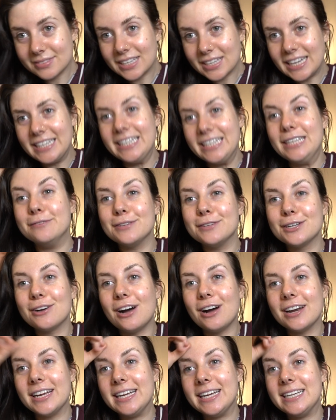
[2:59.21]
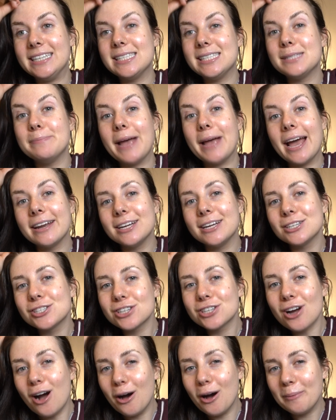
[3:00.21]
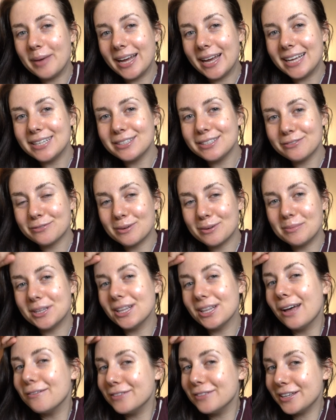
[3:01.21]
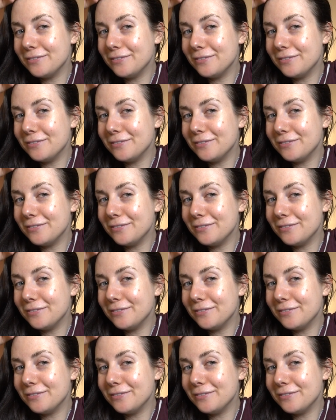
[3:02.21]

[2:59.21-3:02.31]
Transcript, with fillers: I even got a Spanish comment from a lovely